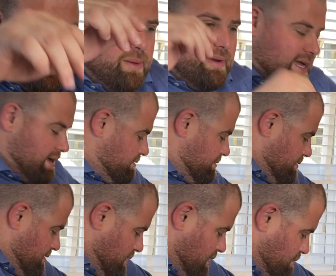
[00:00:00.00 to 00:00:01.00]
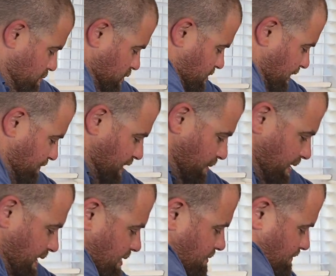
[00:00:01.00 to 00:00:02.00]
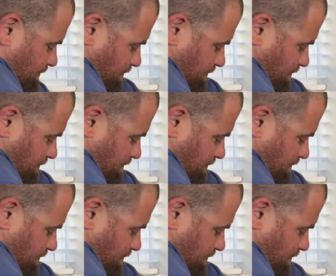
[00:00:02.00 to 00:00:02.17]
coming out. More stuff coming out.